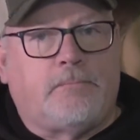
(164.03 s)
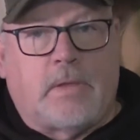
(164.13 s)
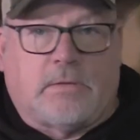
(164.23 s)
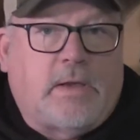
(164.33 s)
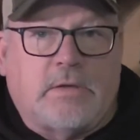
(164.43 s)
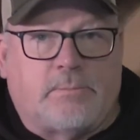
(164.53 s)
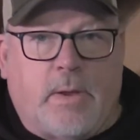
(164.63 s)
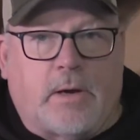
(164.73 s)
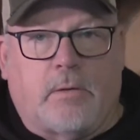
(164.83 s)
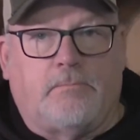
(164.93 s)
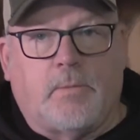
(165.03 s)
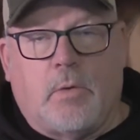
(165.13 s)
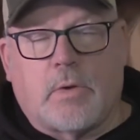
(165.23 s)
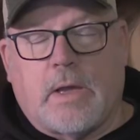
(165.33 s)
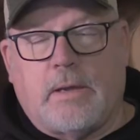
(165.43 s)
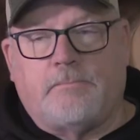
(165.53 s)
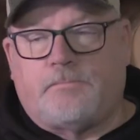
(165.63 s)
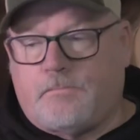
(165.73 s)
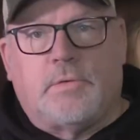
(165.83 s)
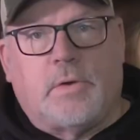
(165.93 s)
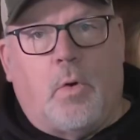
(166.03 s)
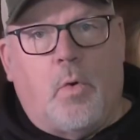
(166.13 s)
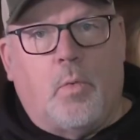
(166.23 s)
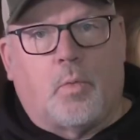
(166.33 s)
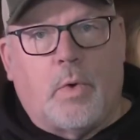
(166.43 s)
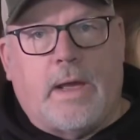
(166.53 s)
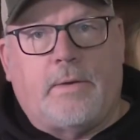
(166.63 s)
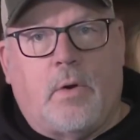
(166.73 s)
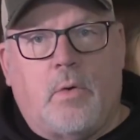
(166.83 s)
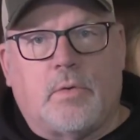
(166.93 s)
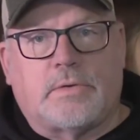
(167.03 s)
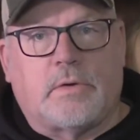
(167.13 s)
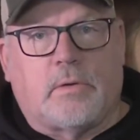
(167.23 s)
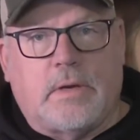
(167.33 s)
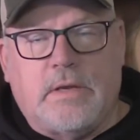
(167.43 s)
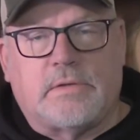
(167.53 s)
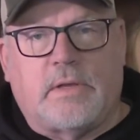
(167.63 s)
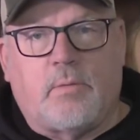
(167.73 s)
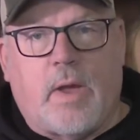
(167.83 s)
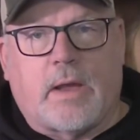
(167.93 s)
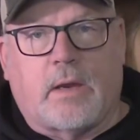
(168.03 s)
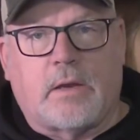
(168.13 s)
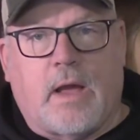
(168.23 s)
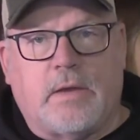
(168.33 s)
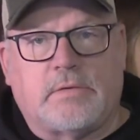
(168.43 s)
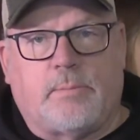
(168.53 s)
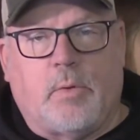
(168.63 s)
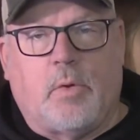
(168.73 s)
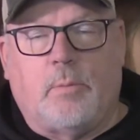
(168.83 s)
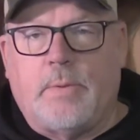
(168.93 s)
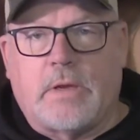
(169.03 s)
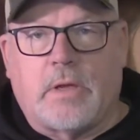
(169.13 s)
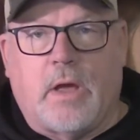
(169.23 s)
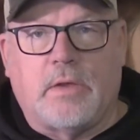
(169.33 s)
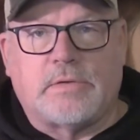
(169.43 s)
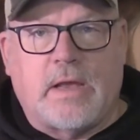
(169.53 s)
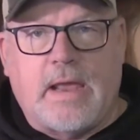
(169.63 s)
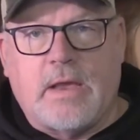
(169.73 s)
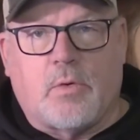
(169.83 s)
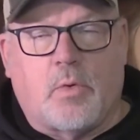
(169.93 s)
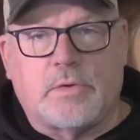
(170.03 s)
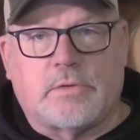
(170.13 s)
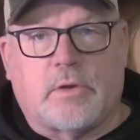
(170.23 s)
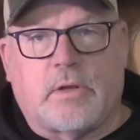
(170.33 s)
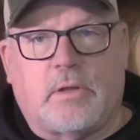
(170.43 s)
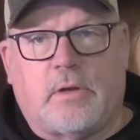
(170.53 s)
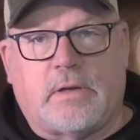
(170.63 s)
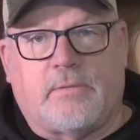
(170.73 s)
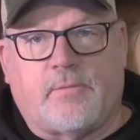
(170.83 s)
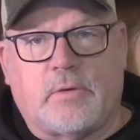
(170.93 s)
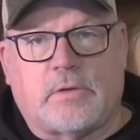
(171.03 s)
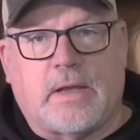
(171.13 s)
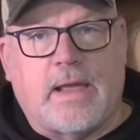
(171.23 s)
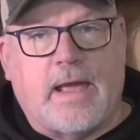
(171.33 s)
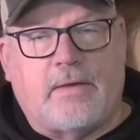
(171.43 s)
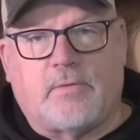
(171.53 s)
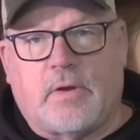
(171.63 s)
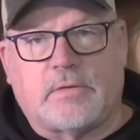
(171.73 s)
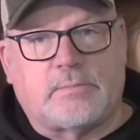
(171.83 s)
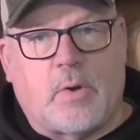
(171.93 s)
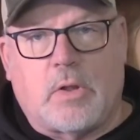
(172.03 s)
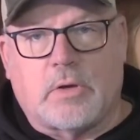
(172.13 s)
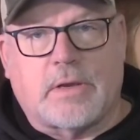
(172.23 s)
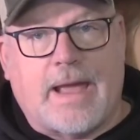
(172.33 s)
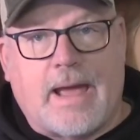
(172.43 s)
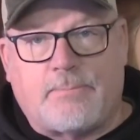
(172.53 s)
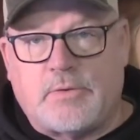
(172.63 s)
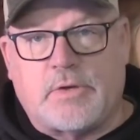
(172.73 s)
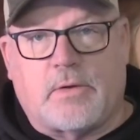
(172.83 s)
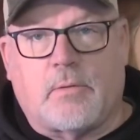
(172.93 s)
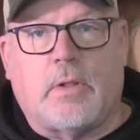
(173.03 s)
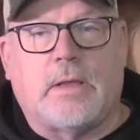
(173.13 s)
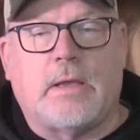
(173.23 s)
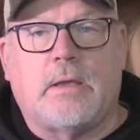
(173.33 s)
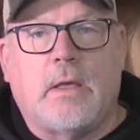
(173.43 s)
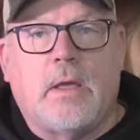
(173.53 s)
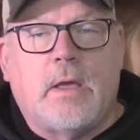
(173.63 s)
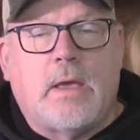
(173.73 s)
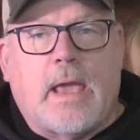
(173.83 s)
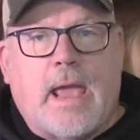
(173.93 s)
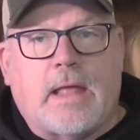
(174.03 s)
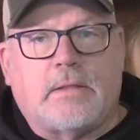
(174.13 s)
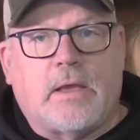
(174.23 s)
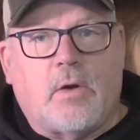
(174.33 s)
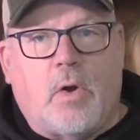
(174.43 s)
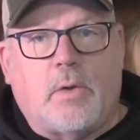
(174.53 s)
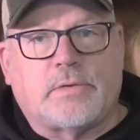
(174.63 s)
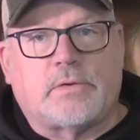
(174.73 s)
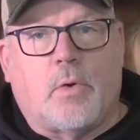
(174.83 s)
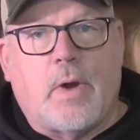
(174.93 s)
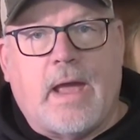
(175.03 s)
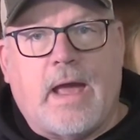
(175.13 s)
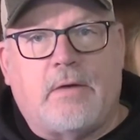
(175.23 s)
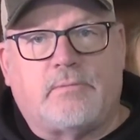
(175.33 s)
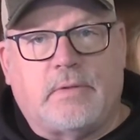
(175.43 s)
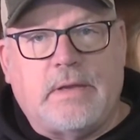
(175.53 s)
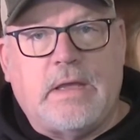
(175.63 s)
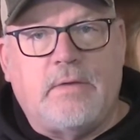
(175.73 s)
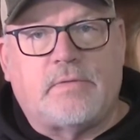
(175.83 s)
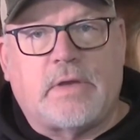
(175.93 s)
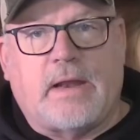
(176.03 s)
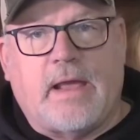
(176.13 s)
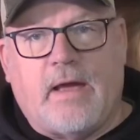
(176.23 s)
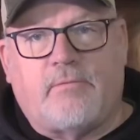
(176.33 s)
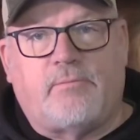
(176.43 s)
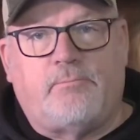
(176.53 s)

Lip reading: that tastes better, okay? So red oaks are easily recognizable because acorns look a little different. They have a smaller cap generally, and they also have leaves that have